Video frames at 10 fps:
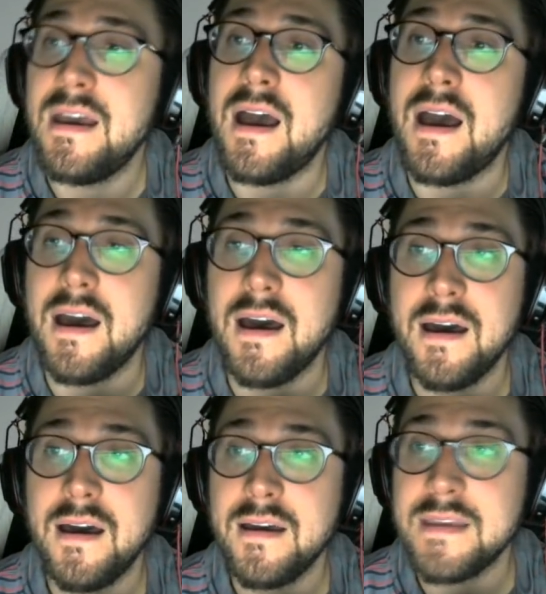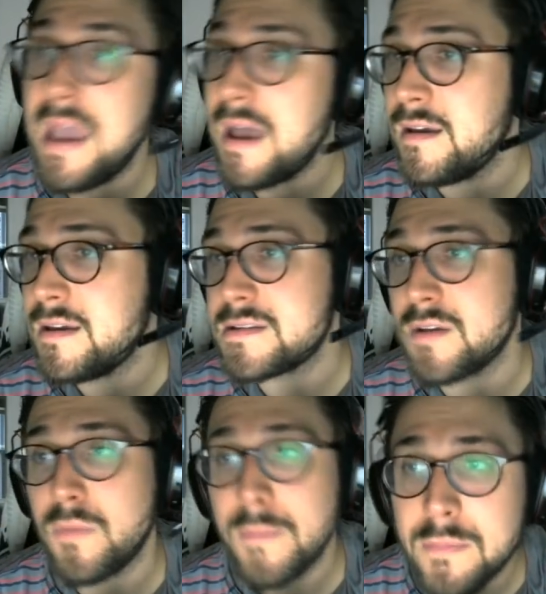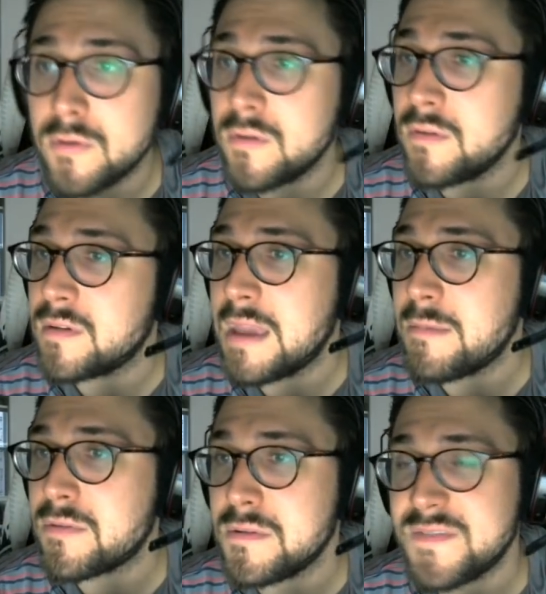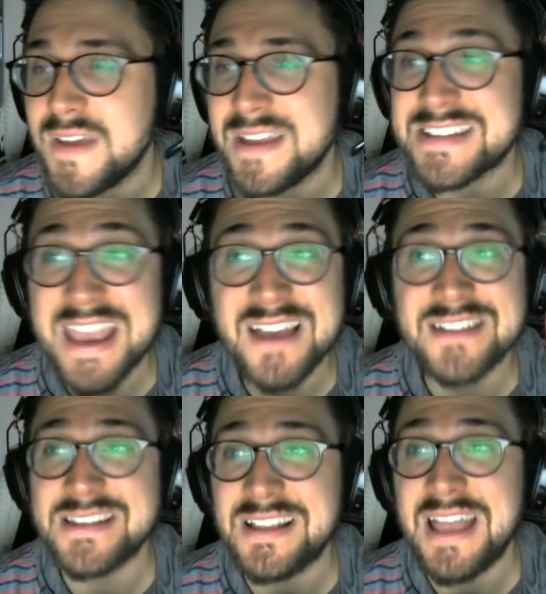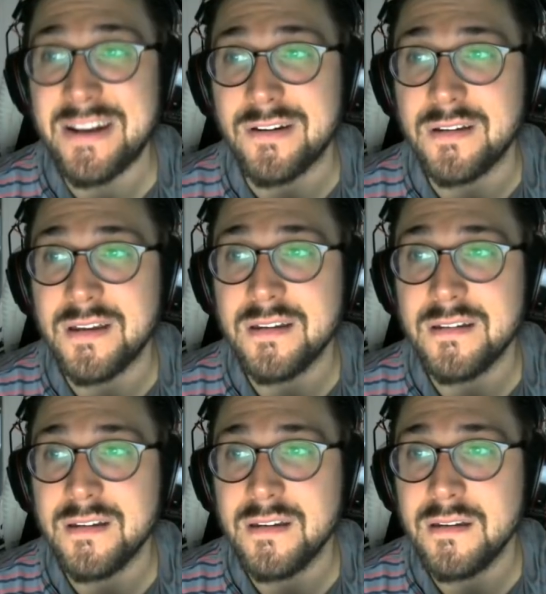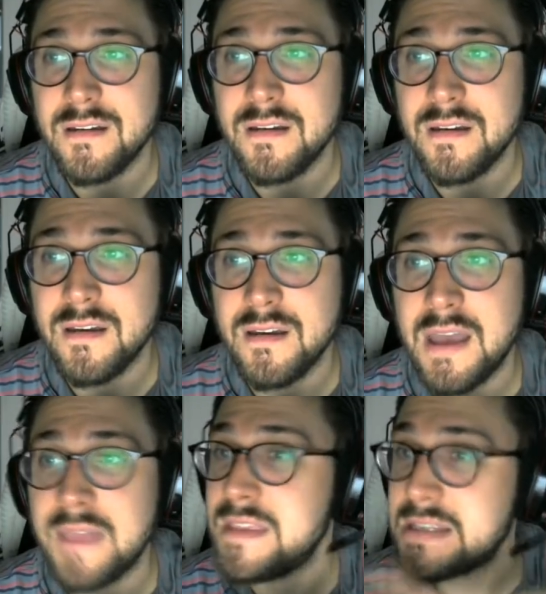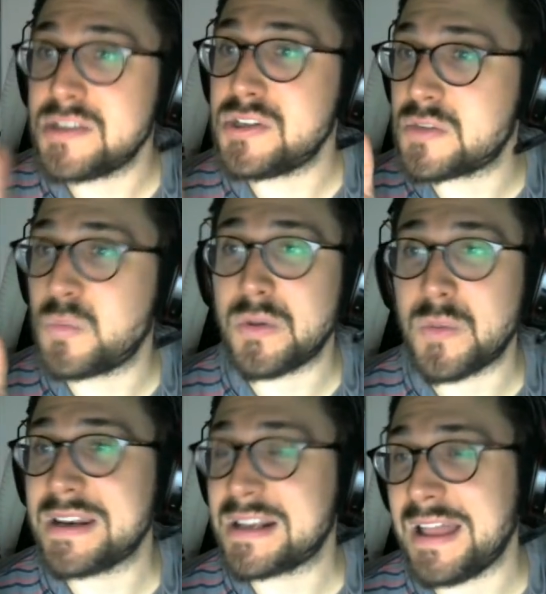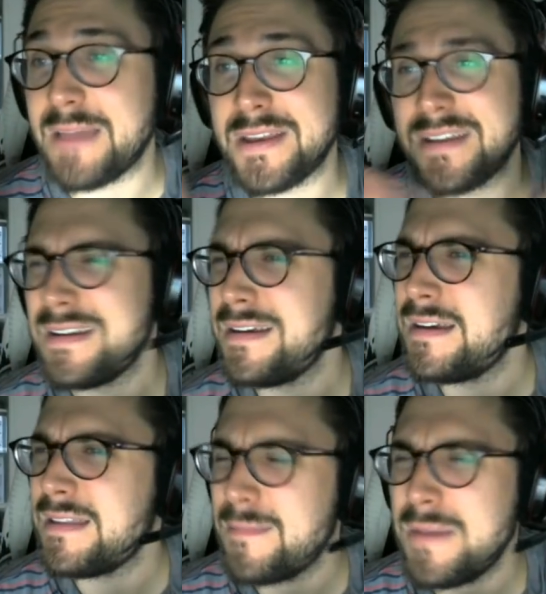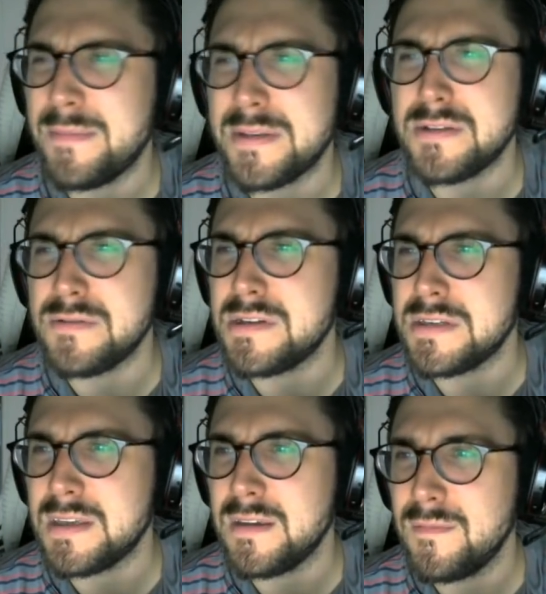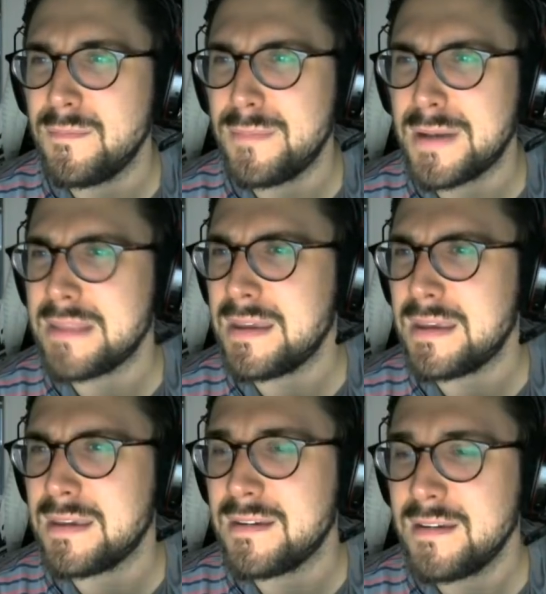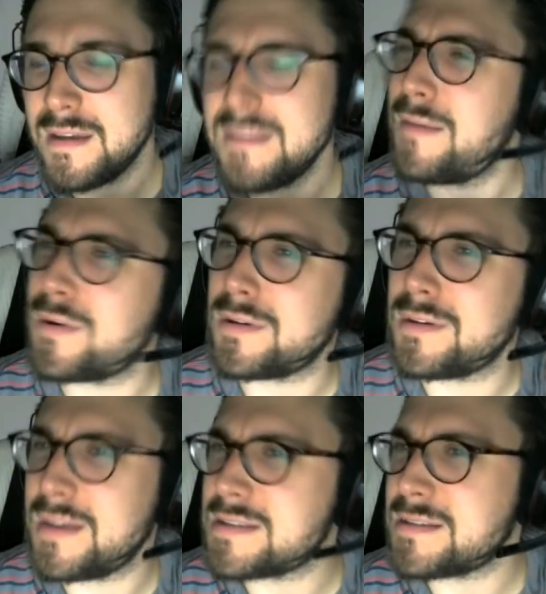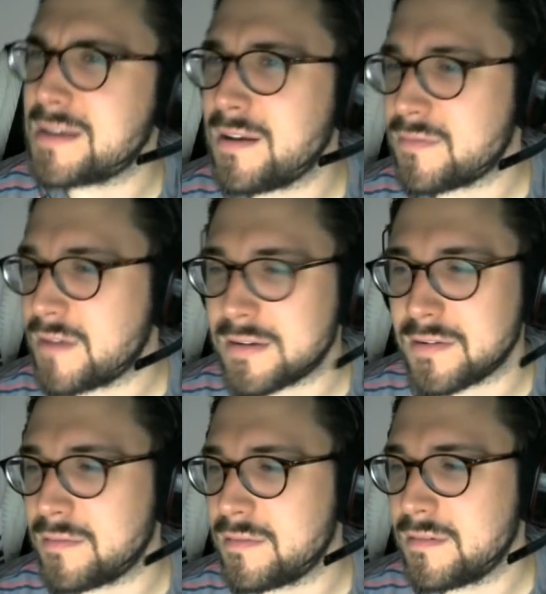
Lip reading: Yeah, so remember, Game of Thrones fans, chaos is a ladder, and this is just one way to climb it. That might have been too cheesy, but I think it worked as a sign off. I don't know.